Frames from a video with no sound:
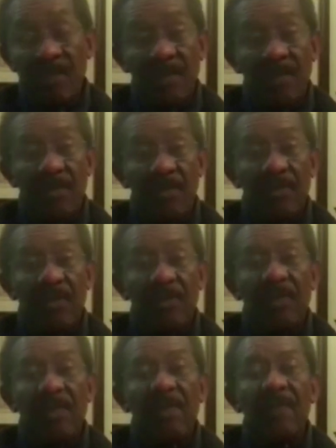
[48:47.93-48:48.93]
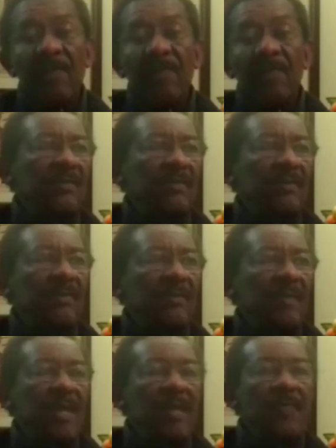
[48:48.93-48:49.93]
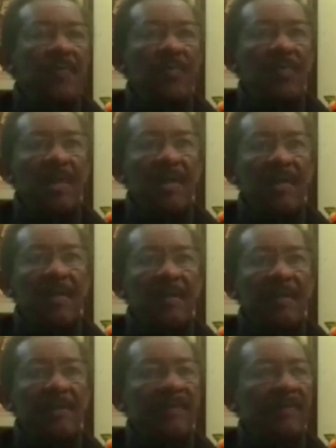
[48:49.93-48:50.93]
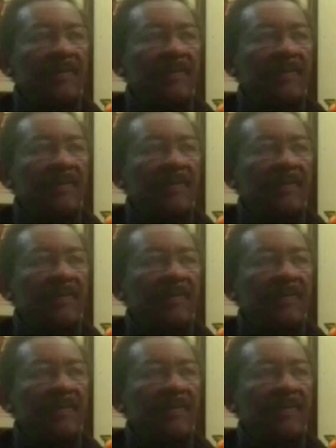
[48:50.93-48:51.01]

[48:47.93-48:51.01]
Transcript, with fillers: know, do you know Strand was name? Andrew Pine,